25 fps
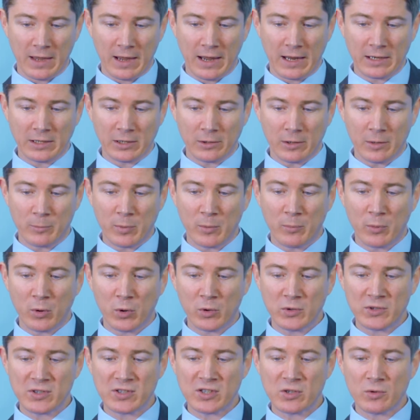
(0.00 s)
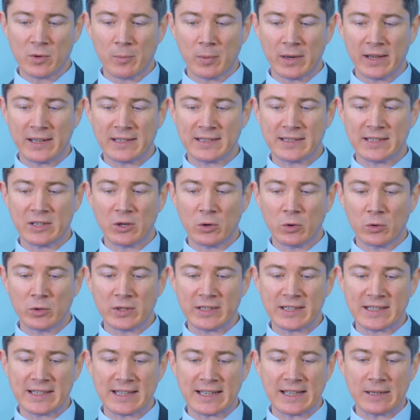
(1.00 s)
and there are proposals to replace the
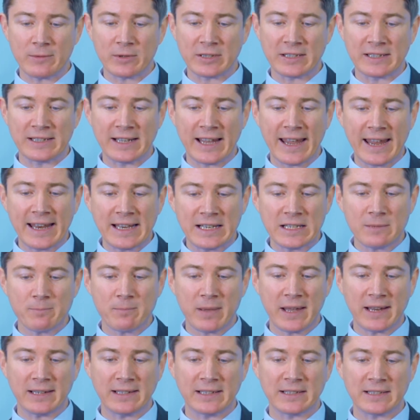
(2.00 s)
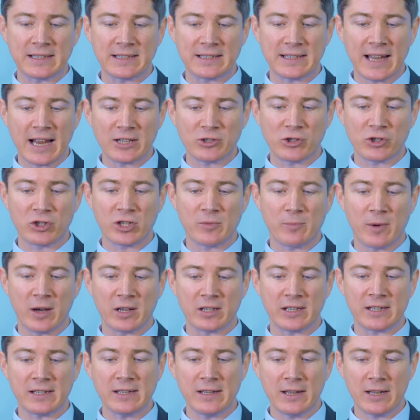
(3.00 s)
ODCE with an independent statutory
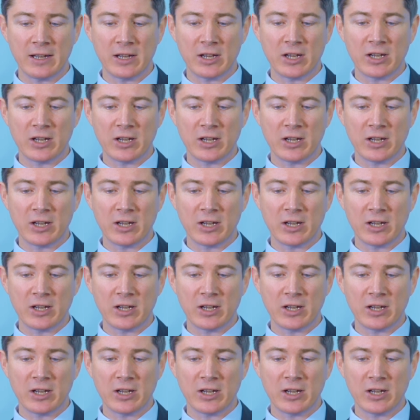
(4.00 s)
body